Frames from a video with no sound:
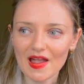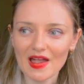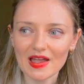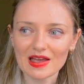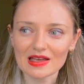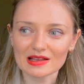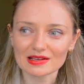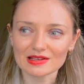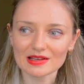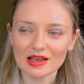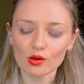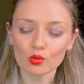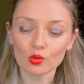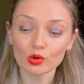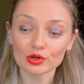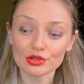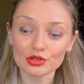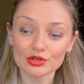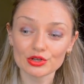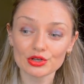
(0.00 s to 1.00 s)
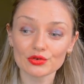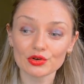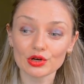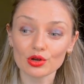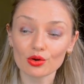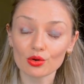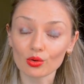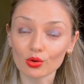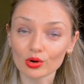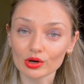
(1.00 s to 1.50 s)
and I wanted to
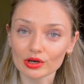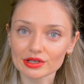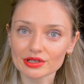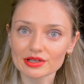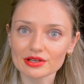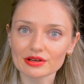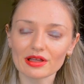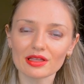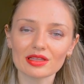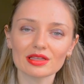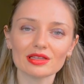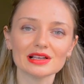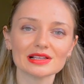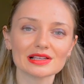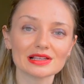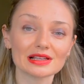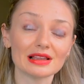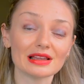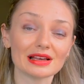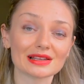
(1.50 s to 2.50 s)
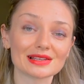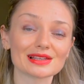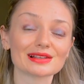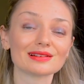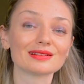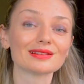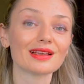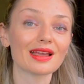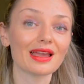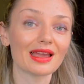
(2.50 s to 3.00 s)
record this
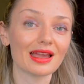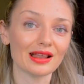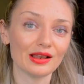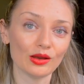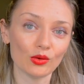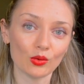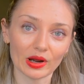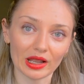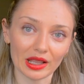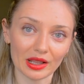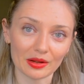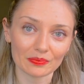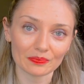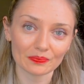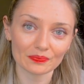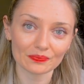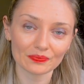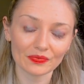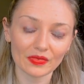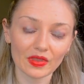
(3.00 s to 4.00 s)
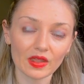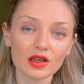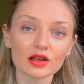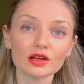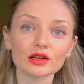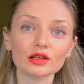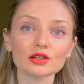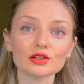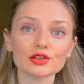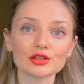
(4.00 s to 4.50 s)
lesson anyway.
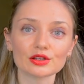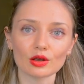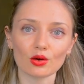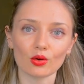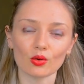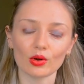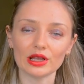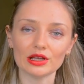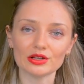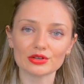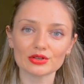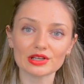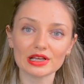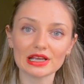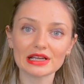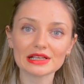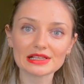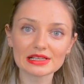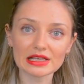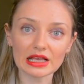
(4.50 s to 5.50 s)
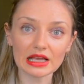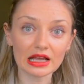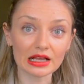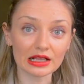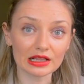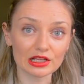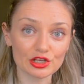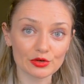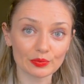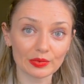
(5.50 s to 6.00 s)
So, in today's
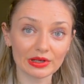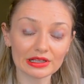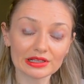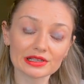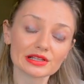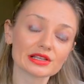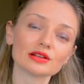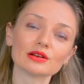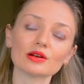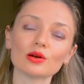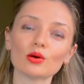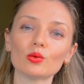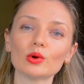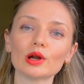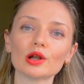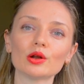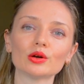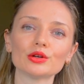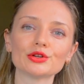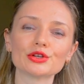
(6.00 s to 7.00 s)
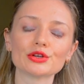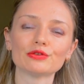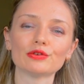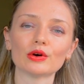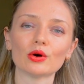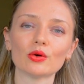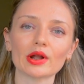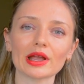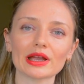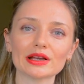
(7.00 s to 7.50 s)
English bit, we're going to
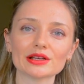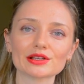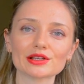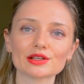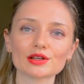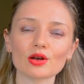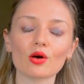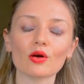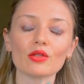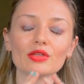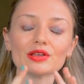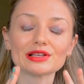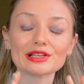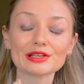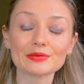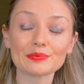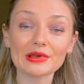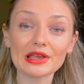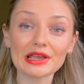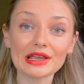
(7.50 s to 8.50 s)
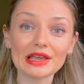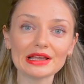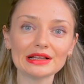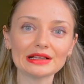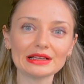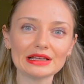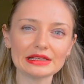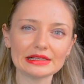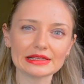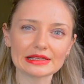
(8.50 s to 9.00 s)
focus on the
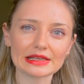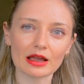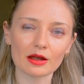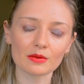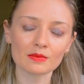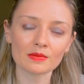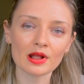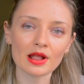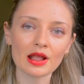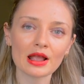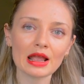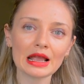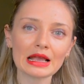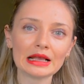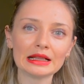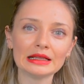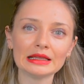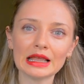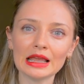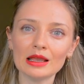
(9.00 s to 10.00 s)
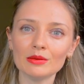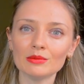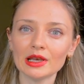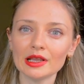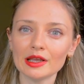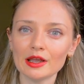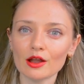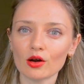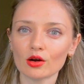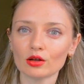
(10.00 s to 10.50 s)
speaking exam,
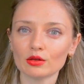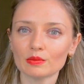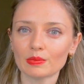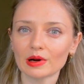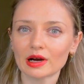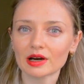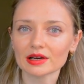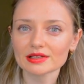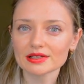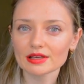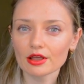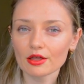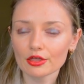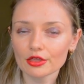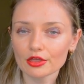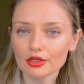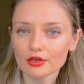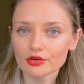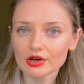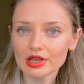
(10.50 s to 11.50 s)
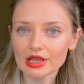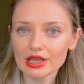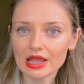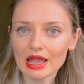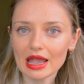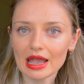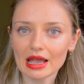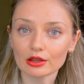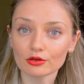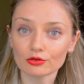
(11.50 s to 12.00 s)
namely on parts
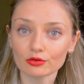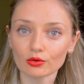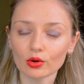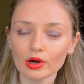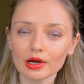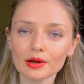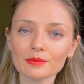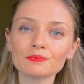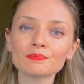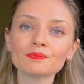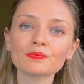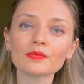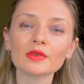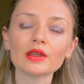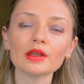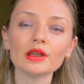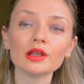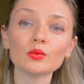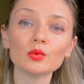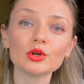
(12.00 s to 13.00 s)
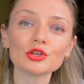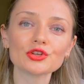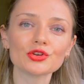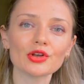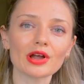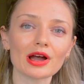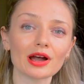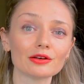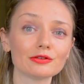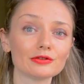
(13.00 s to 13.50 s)
3 and 4, in which
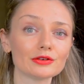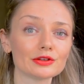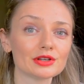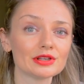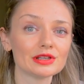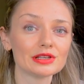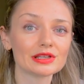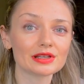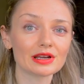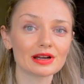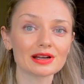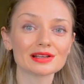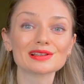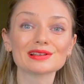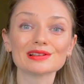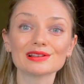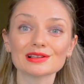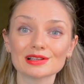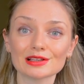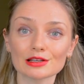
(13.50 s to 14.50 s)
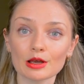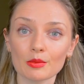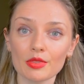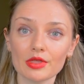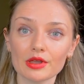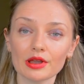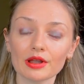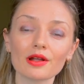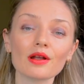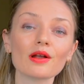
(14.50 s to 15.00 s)
you have to discuss
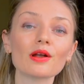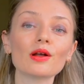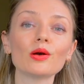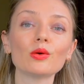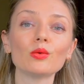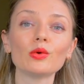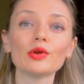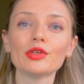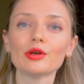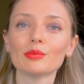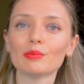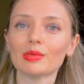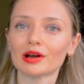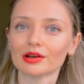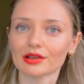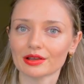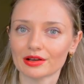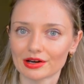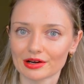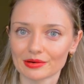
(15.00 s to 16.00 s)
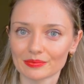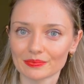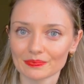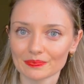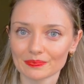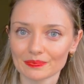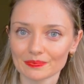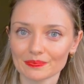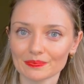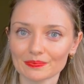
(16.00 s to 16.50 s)
something with your partner.
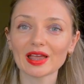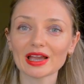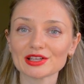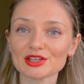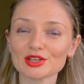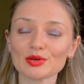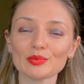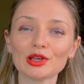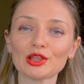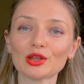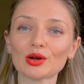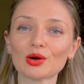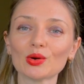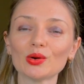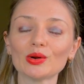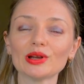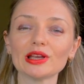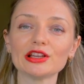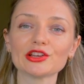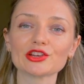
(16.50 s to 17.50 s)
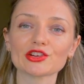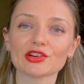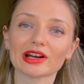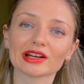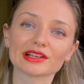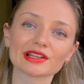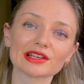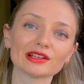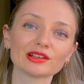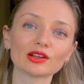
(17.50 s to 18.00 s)
As you may know,
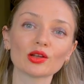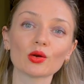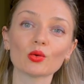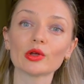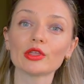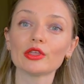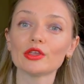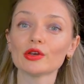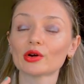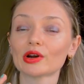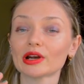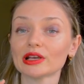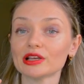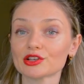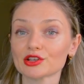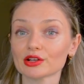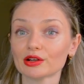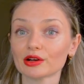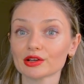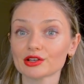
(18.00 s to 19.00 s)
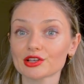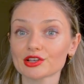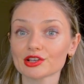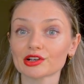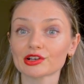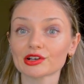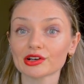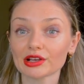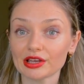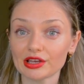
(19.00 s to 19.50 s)
interacting with your
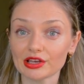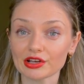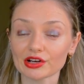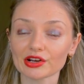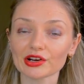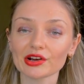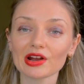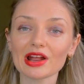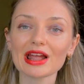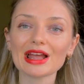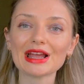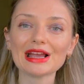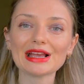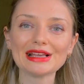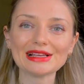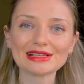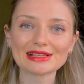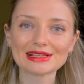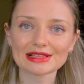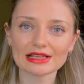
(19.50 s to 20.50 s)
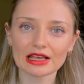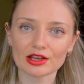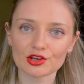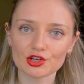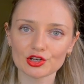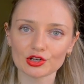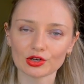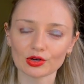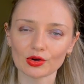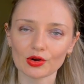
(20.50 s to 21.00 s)
interlocutor here is
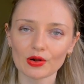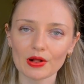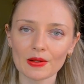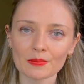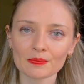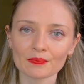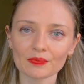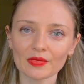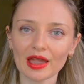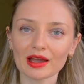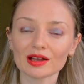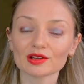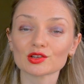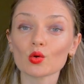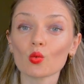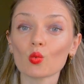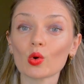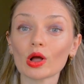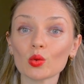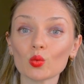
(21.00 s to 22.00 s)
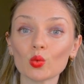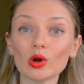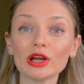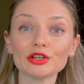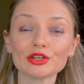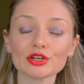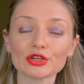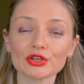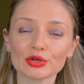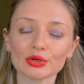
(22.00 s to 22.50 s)
essential, and one way
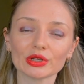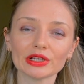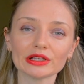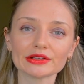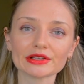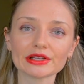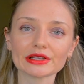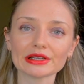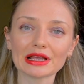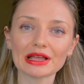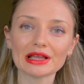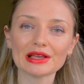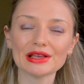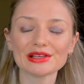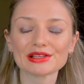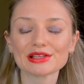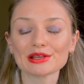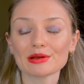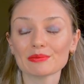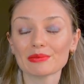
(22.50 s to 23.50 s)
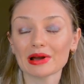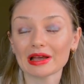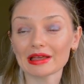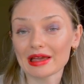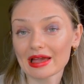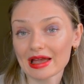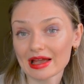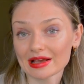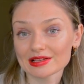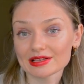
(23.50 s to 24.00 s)
to do it is by
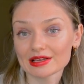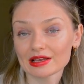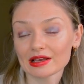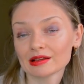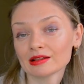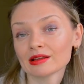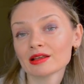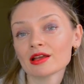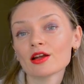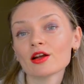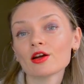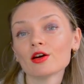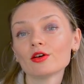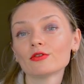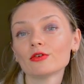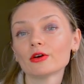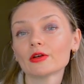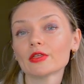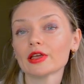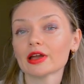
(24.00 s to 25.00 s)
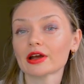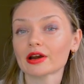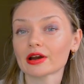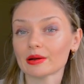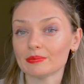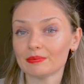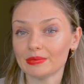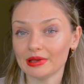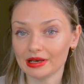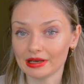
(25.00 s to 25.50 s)
asking for their
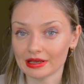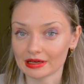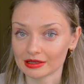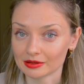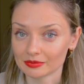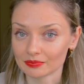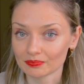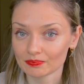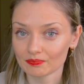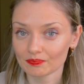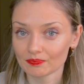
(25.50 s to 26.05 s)
opinion.